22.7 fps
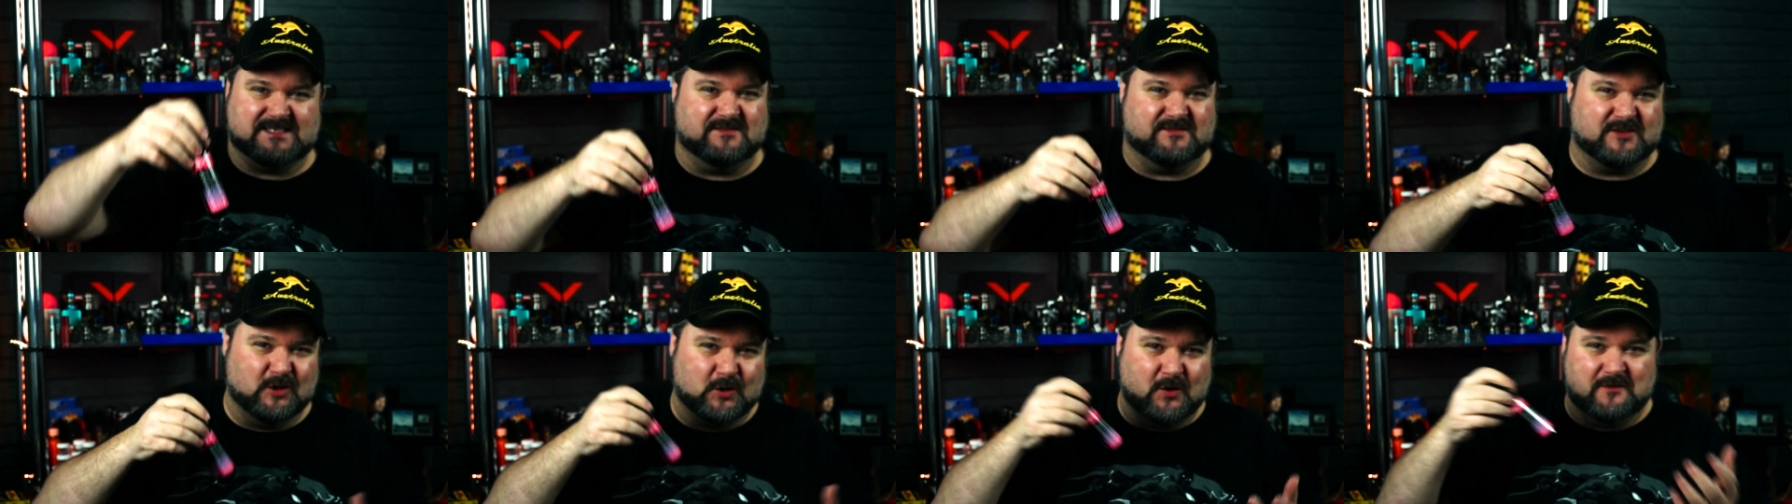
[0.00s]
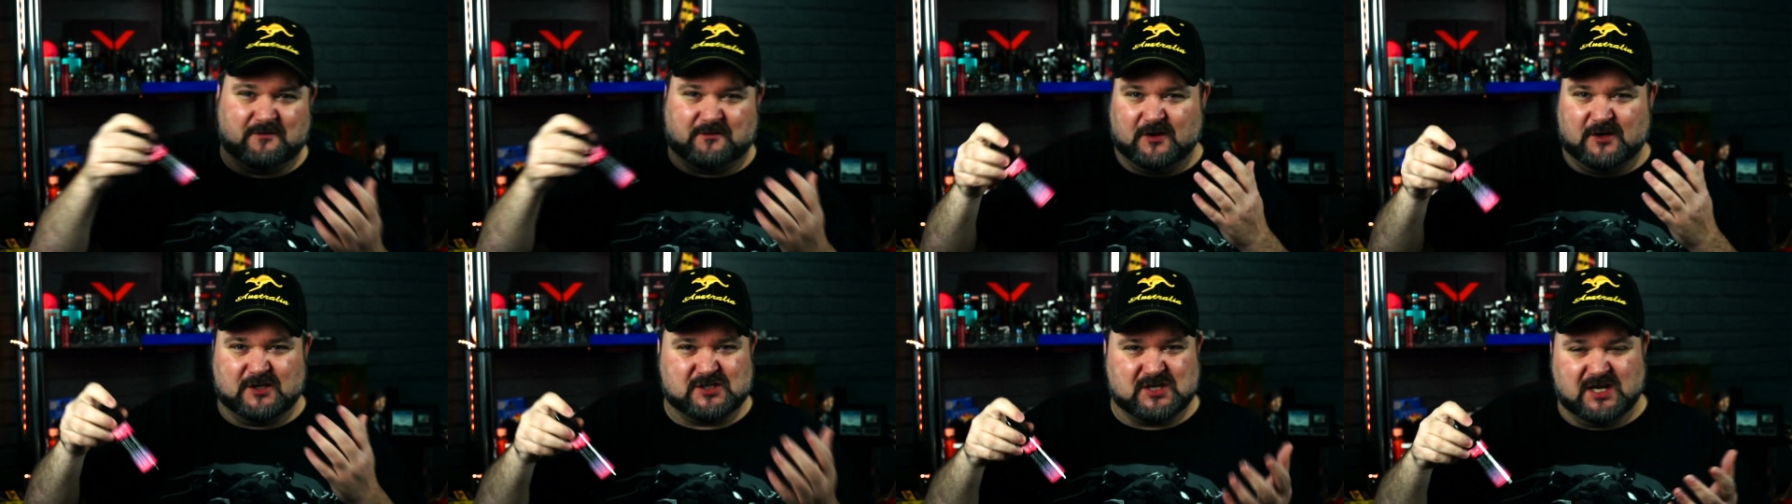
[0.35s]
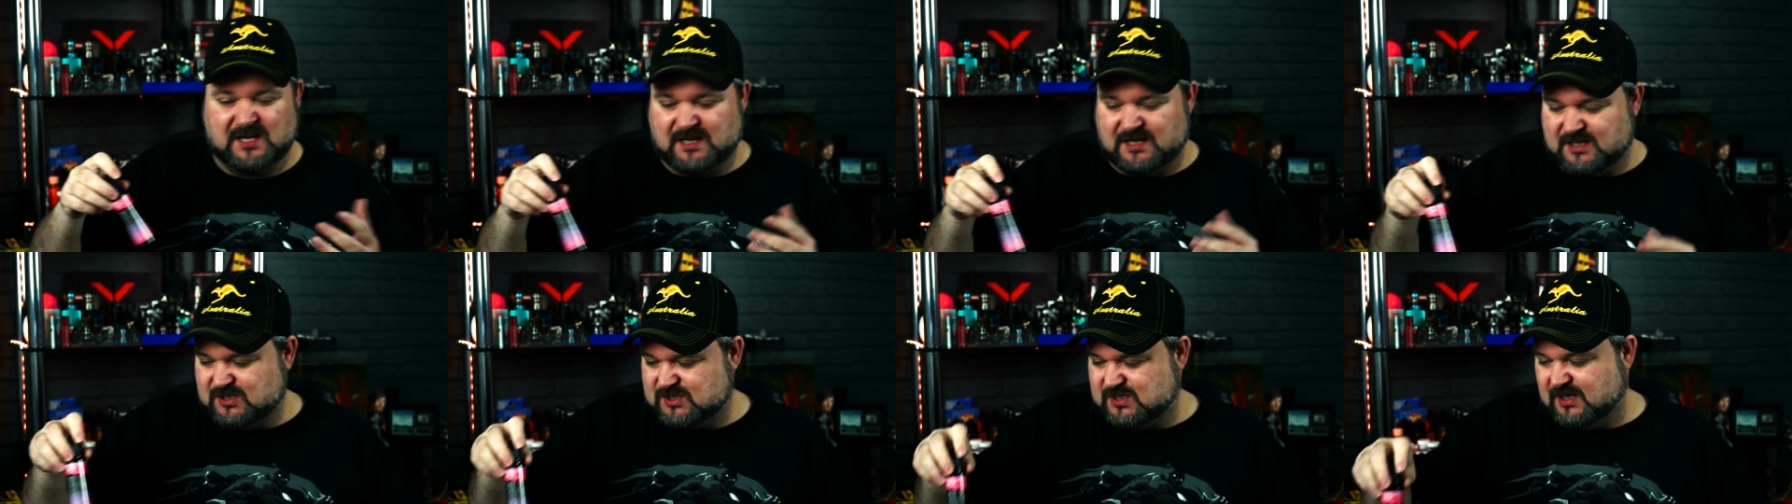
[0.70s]
If they're going for a
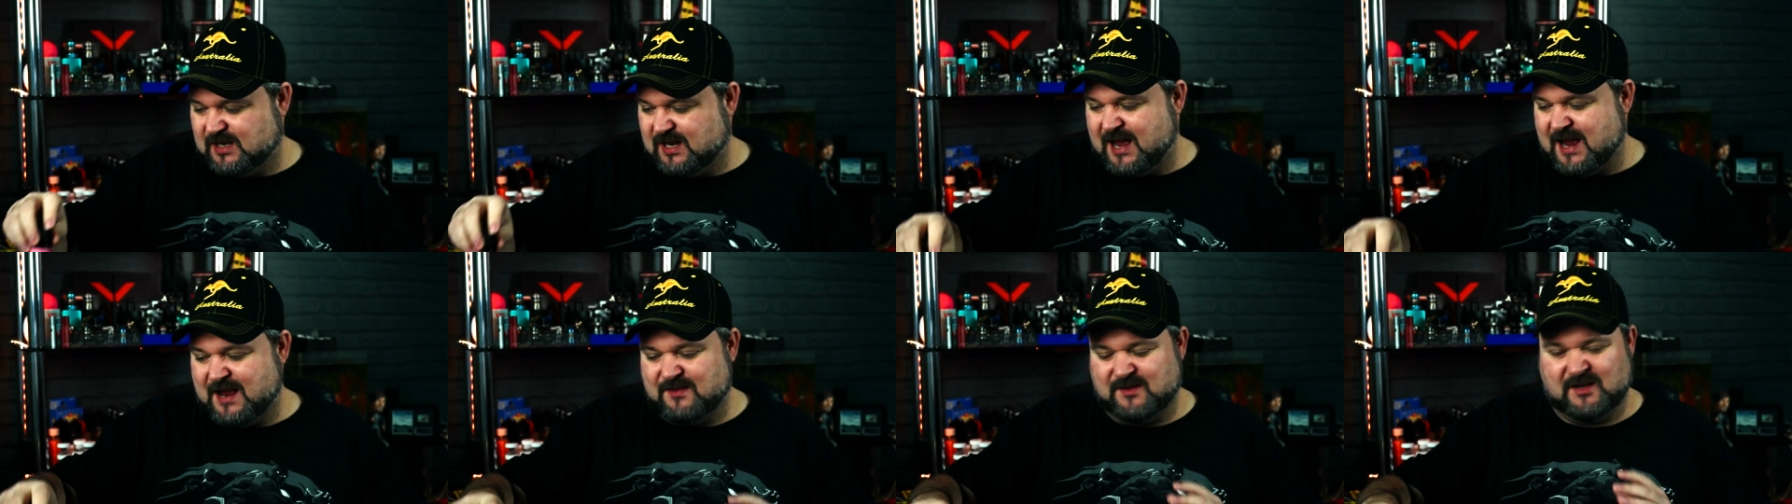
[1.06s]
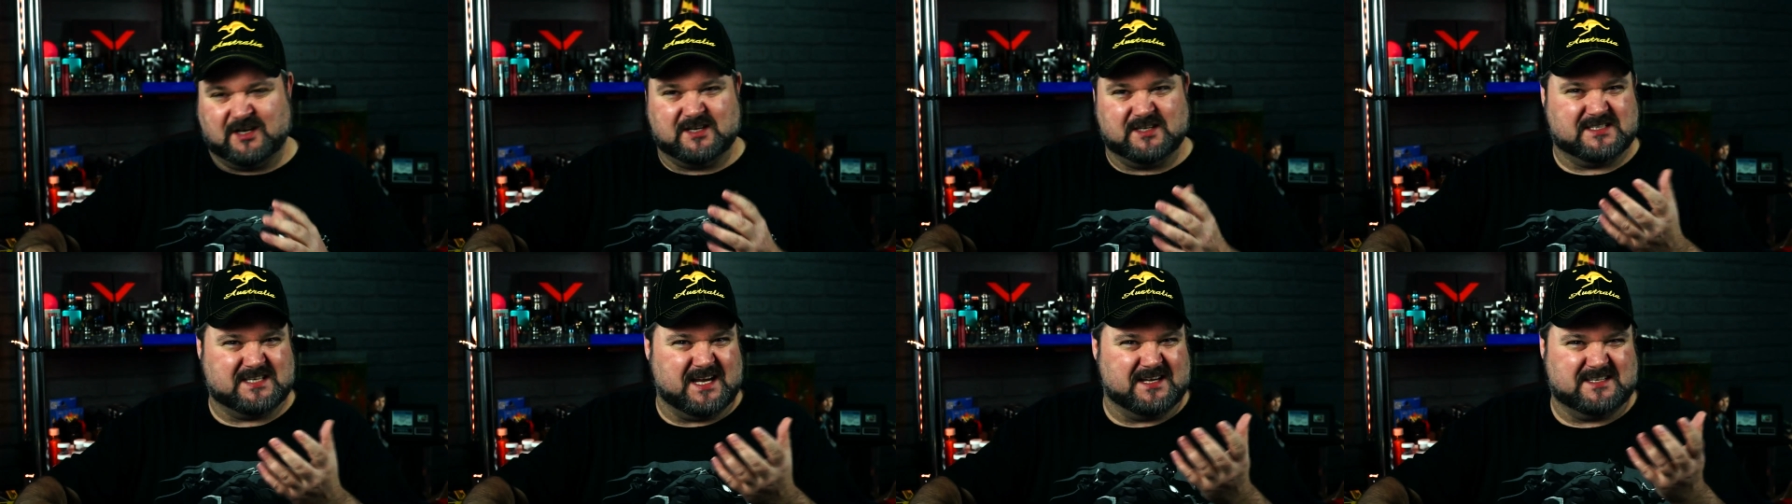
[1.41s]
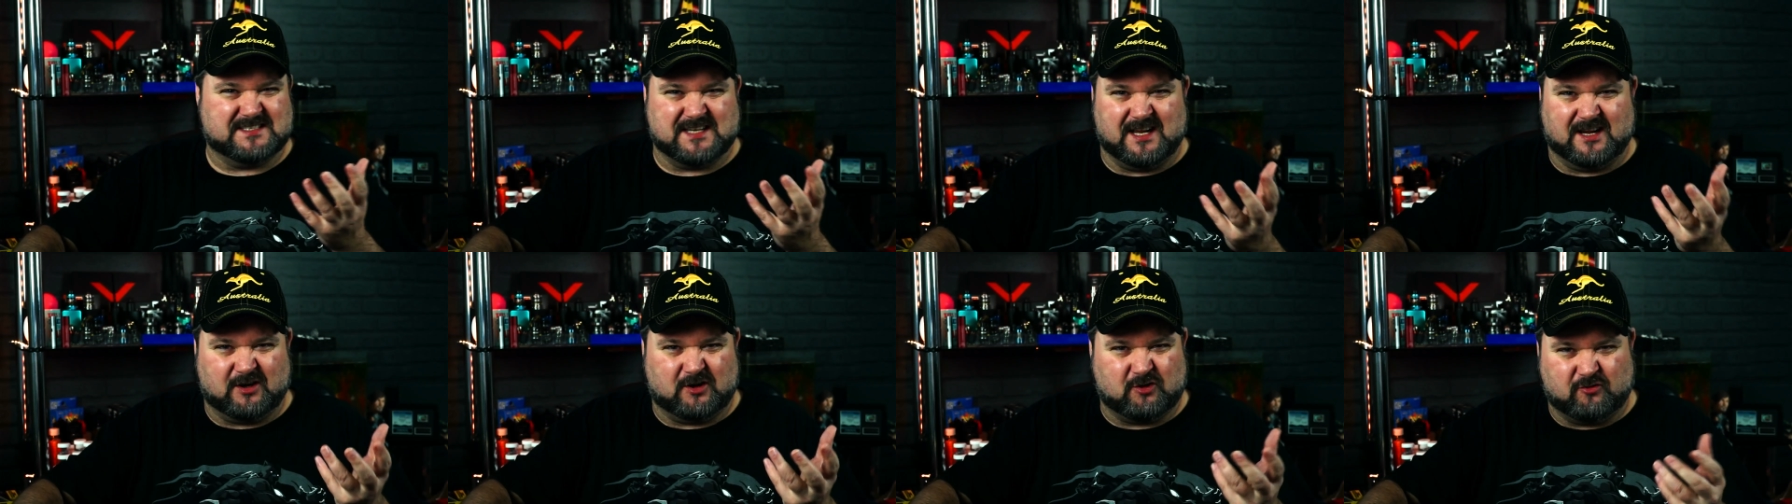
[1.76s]
Turkish delight, you can taste
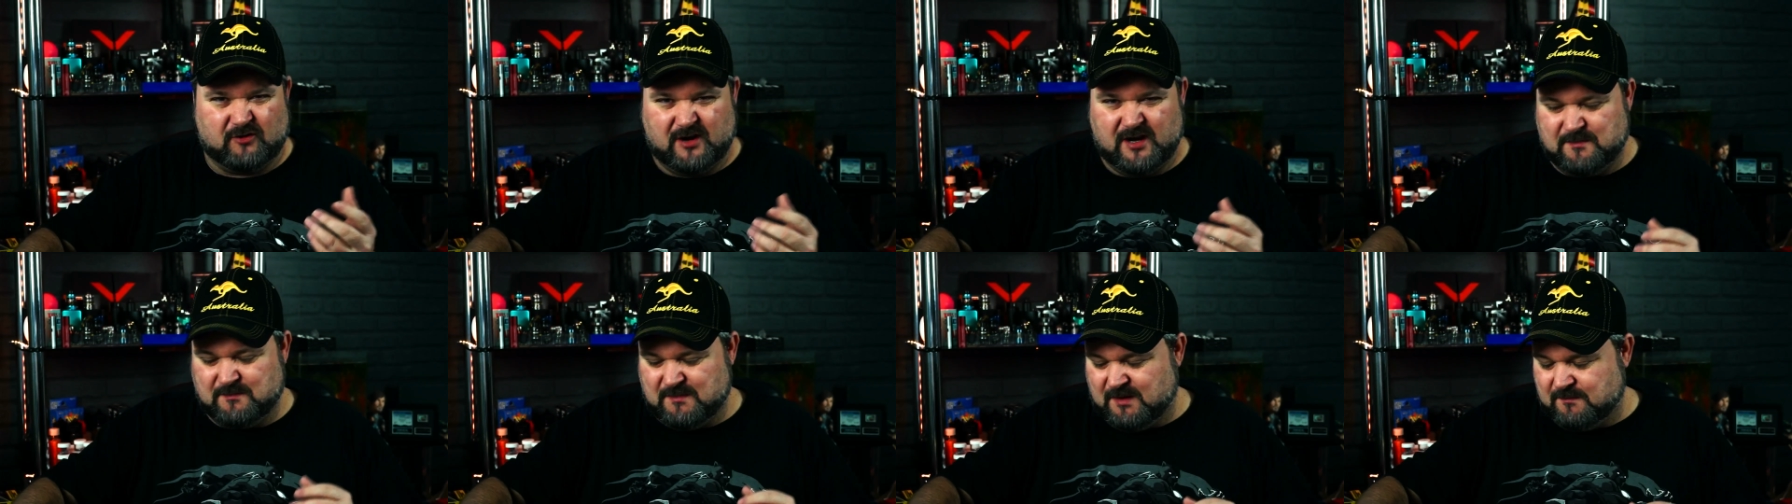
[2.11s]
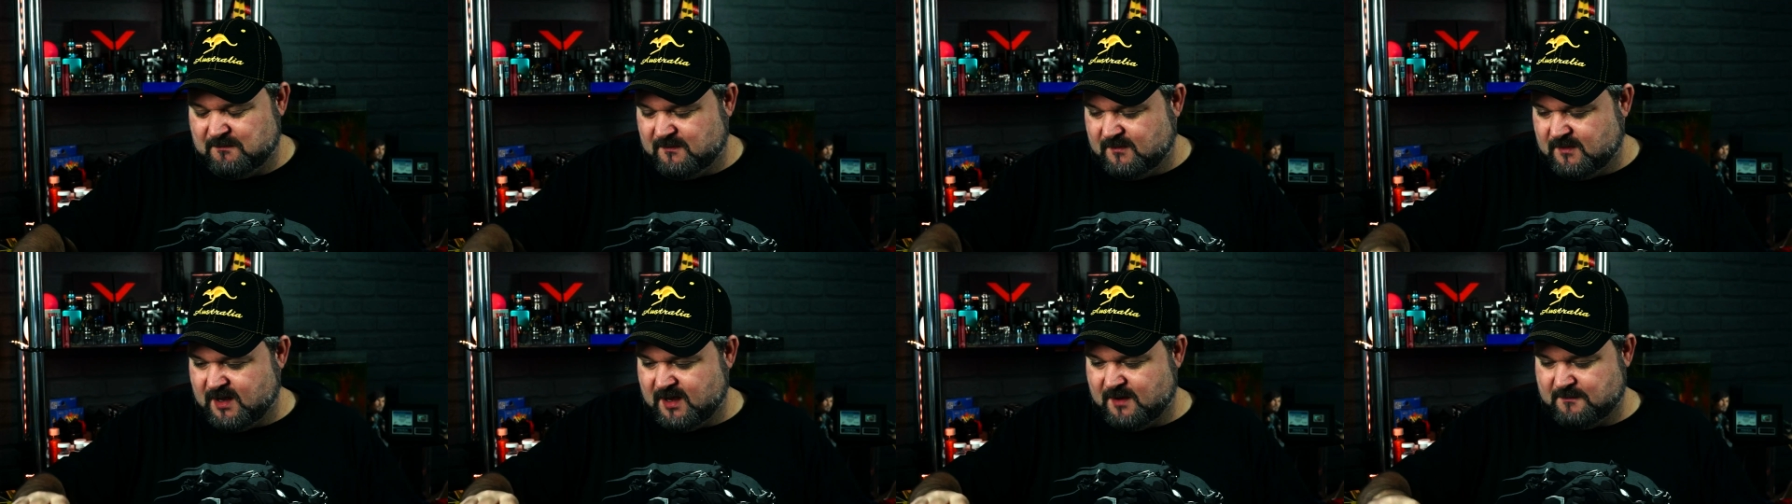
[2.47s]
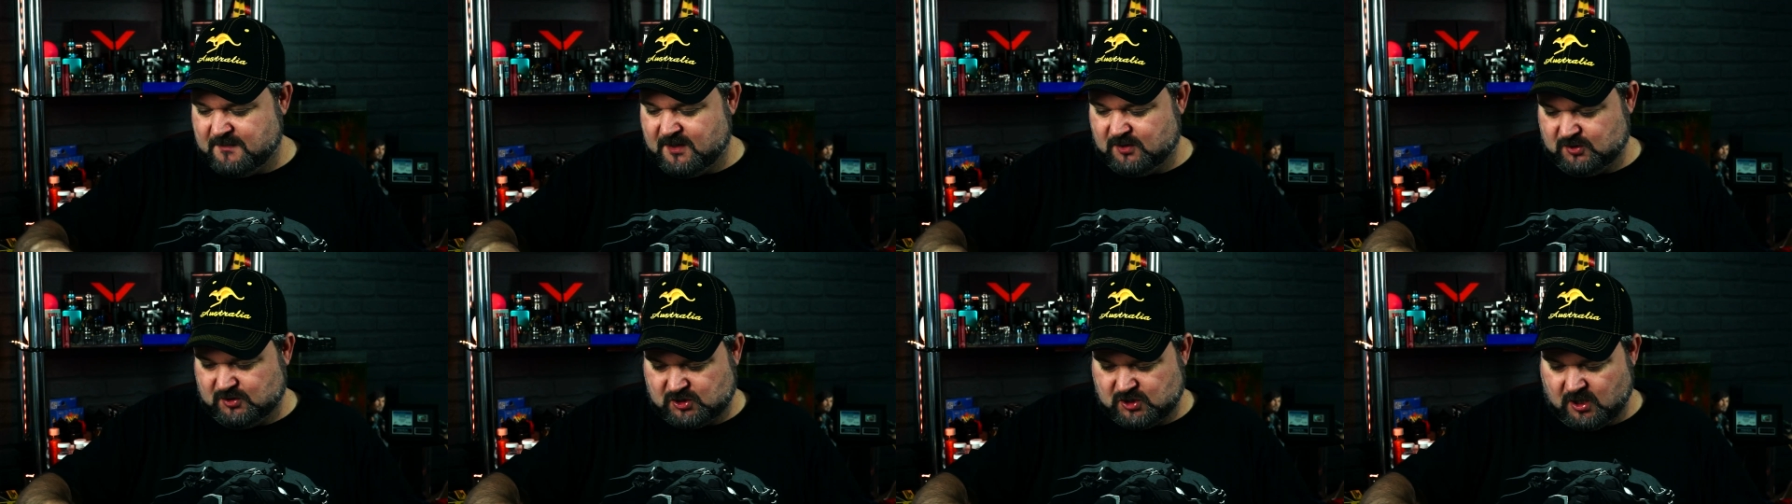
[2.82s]
that creamy uh,
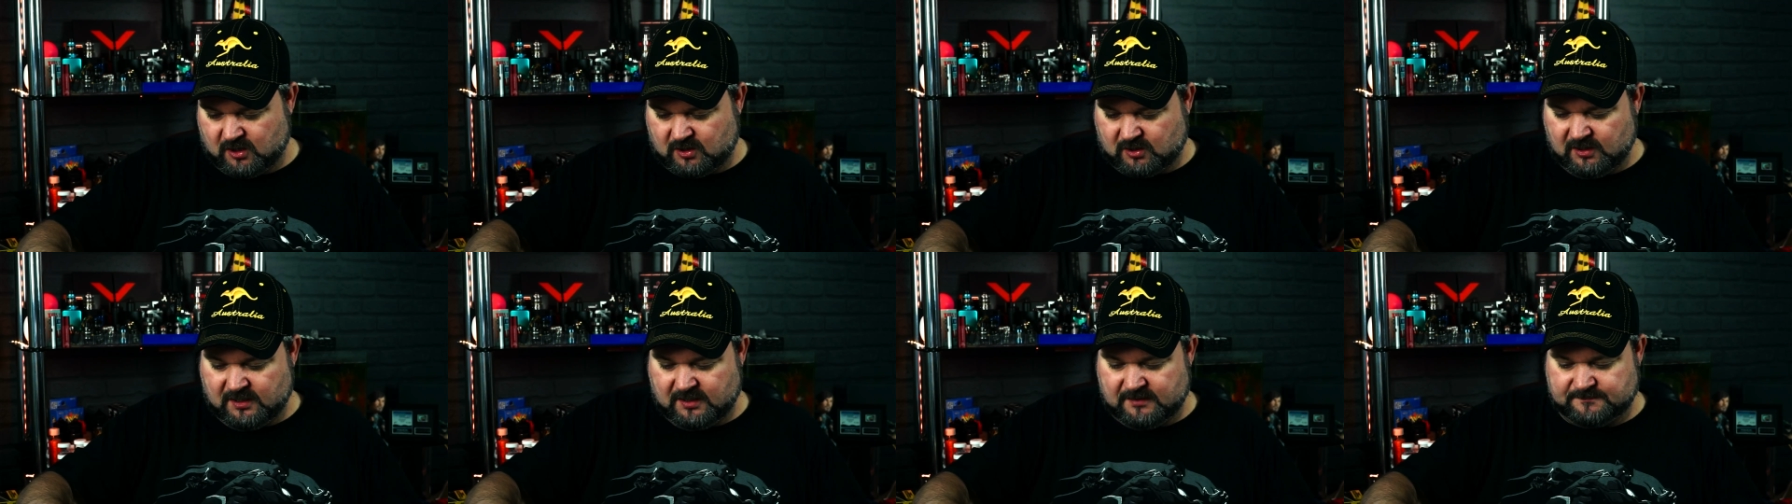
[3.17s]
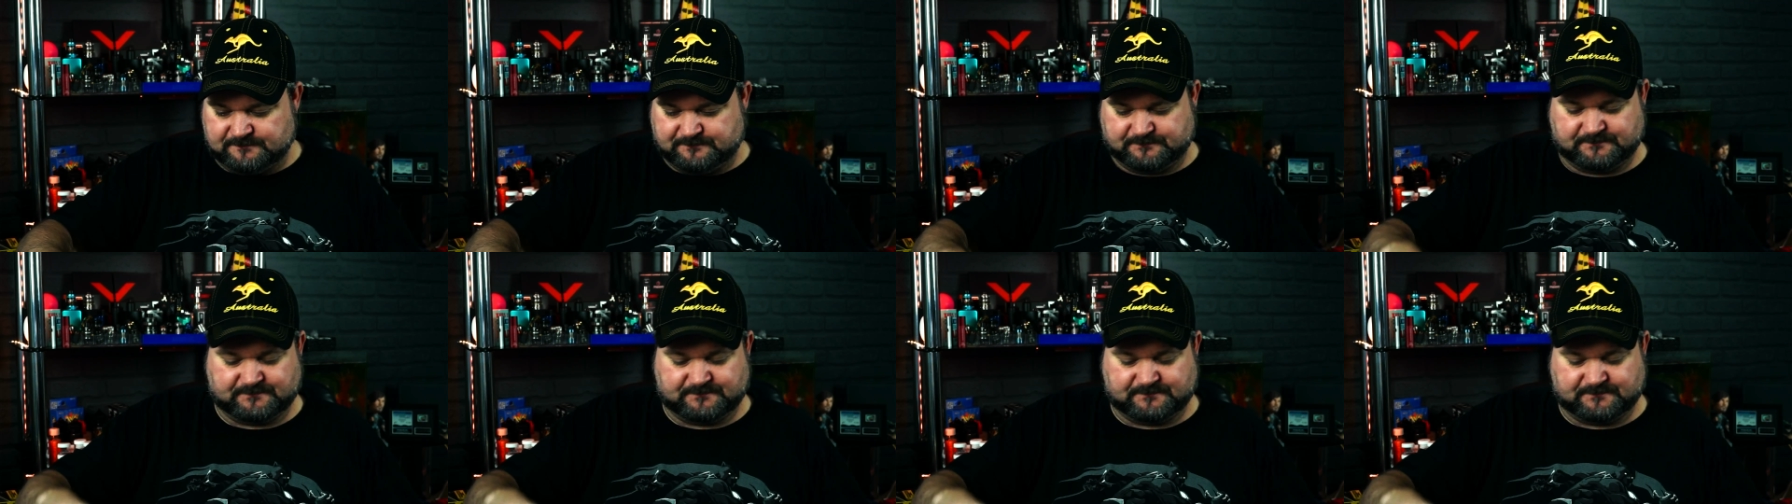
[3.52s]
milk chocolate.